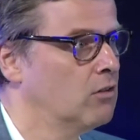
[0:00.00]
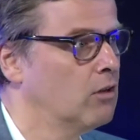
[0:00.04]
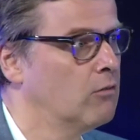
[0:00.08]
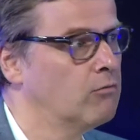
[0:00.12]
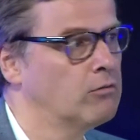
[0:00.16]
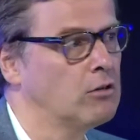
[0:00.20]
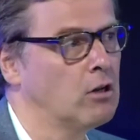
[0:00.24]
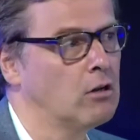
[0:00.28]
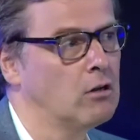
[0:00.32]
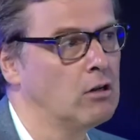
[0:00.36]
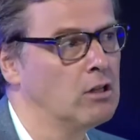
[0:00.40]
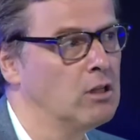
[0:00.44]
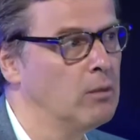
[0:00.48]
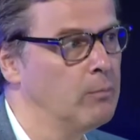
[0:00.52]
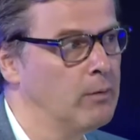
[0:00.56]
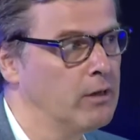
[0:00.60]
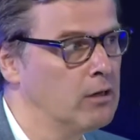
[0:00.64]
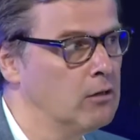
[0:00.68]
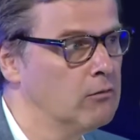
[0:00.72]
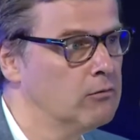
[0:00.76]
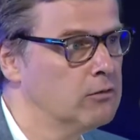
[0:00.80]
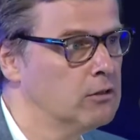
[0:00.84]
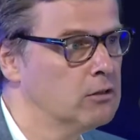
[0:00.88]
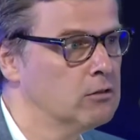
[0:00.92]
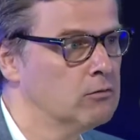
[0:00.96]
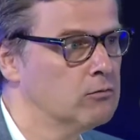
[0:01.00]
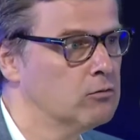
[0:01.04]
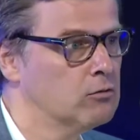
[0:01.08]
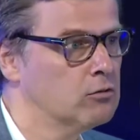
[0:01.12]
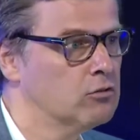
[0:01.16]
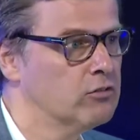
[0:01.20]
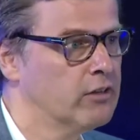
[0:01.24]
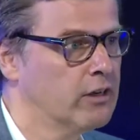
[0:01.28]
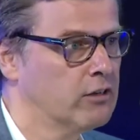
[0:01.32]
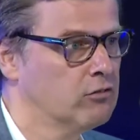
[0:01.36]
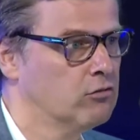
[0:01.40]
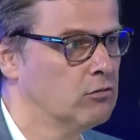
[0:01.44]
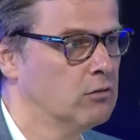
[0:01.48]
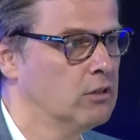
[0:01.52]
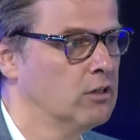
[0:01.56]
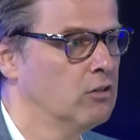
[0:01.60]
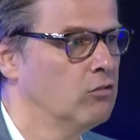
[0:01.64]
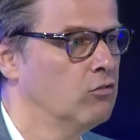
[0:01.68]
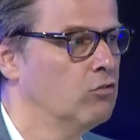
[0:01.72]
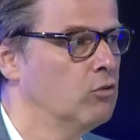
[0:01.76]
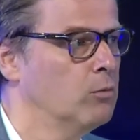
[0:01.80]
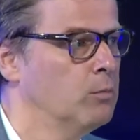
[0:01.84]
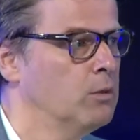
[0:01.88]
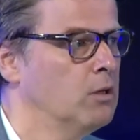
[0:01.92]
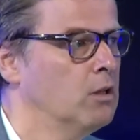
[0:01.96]
definitely a benefit for tax
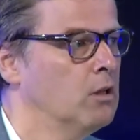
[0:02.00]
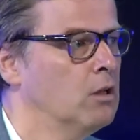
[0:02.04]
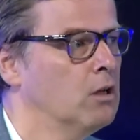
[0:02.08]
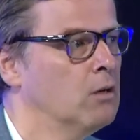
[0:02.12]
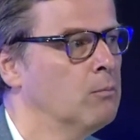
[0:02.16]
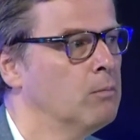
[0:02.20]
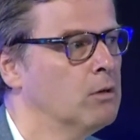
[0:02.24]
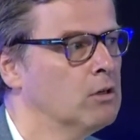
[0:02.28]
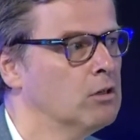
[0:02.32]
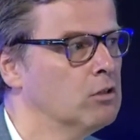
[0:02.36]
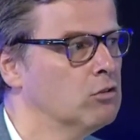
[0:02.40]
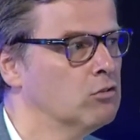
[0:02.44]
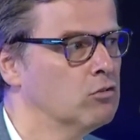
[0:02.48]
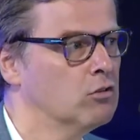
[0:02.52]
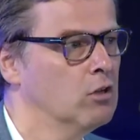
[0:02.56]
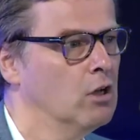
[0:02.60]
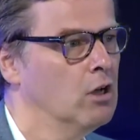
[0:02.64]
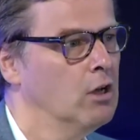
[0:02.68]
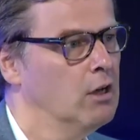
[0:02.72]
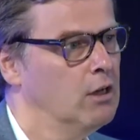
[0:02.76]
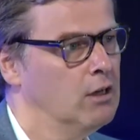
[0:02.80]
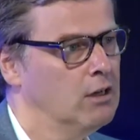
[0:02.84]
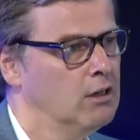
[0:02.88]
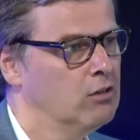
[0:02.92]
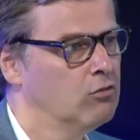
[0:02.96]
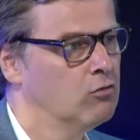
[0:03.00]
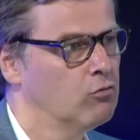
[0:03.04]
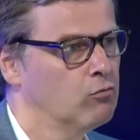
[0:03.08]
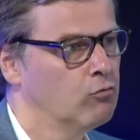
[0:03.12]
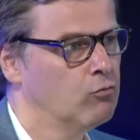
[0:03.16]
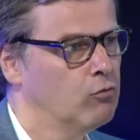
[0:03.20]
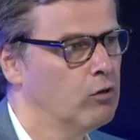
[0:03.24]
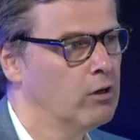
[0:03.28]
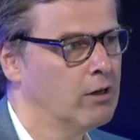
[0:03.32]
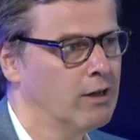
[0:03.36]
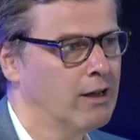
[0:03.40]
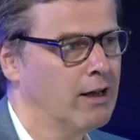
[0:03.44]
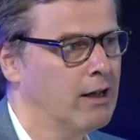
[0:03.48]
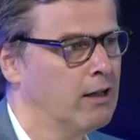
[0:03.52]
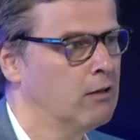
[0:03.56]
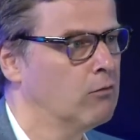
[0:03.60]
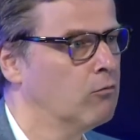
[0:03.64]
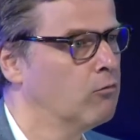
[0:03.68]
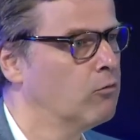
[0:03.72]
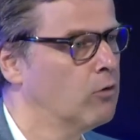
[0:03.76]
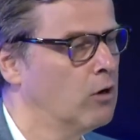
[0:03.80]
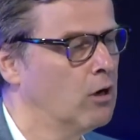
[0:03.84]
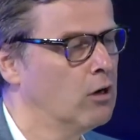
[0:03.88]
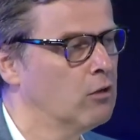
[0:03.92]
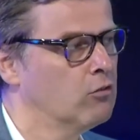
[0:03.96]
credits to be there, but it is, again,
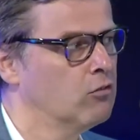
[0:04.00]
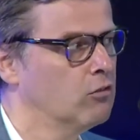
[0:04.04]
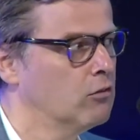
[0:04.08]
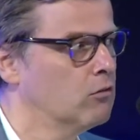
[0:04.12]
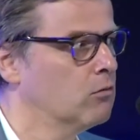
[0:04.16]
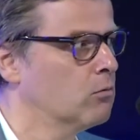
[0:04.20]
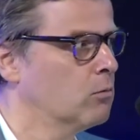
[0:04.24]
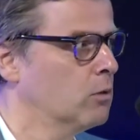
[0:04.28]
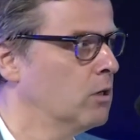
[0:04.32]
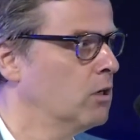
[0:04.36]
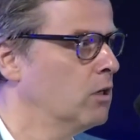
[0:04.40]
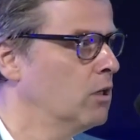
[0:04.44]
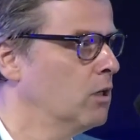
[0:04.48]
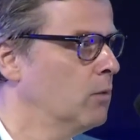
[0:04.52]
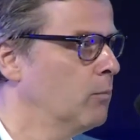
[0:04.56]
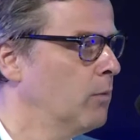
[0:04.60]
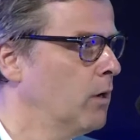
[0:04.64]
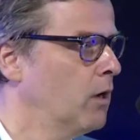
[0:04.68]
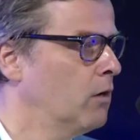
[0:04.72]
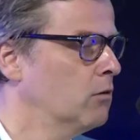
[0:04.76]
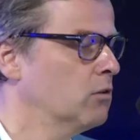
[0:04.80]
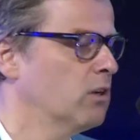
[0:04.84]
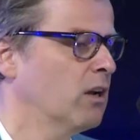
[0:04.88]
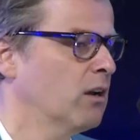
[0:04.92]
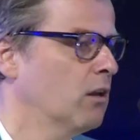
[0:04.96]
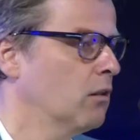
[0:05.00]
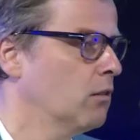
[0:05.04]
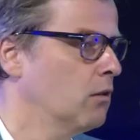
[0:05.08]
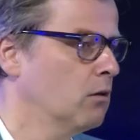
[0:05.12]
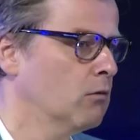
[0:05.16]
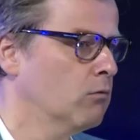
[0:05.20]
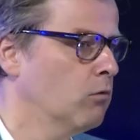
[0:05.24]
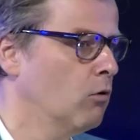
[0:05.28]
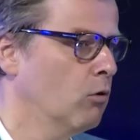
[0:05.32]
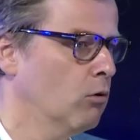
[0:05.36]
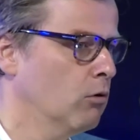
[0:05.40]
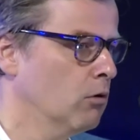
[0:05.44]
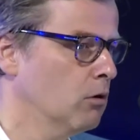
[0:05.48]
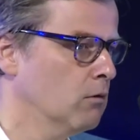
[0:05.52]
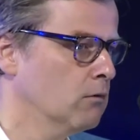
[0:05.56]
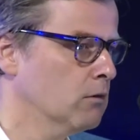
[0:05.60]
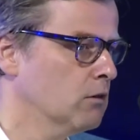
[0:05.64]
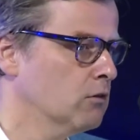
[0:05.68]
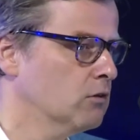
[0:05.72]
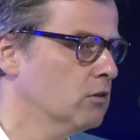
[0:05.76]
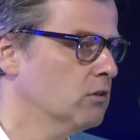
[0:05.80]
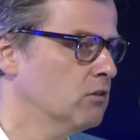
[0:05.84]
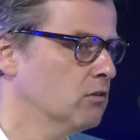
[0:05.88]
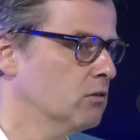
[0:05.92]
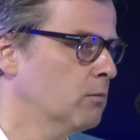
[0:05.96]
for us, it's really about, and I think for all of
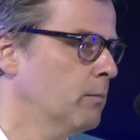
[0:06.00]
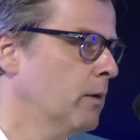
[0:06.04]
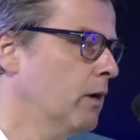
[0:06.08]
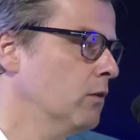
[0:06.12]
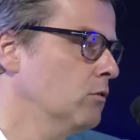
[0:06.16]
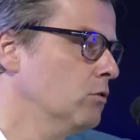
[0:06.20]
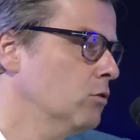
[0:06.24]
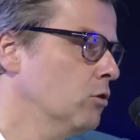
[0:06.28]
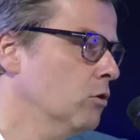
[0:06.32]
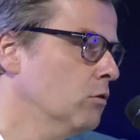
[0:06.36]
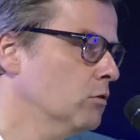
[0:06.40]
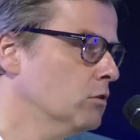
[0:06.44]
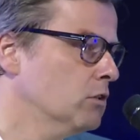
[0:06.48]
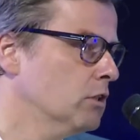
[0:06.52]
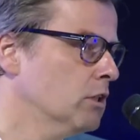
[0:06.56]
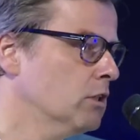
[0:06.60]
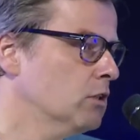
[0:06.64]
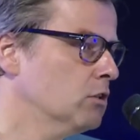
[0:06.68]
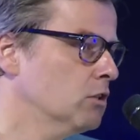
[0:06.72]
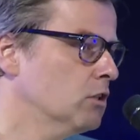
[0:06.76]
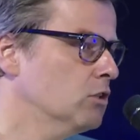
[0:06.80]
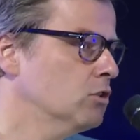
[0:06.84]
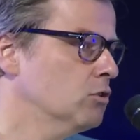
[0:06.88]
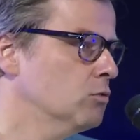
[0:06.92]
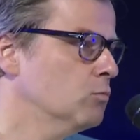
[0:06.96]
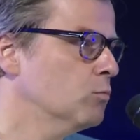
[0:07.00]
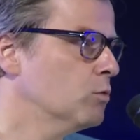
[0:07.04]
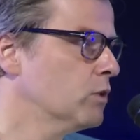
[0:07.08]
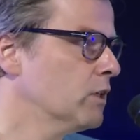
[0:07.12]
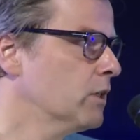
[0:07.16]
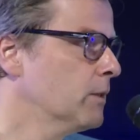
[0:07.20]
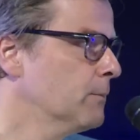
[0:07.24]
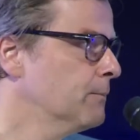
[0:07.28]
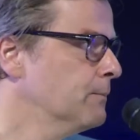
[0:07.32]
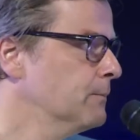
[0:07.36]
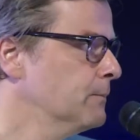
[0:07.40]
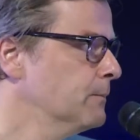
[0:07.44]
us, it's about the content that you bring.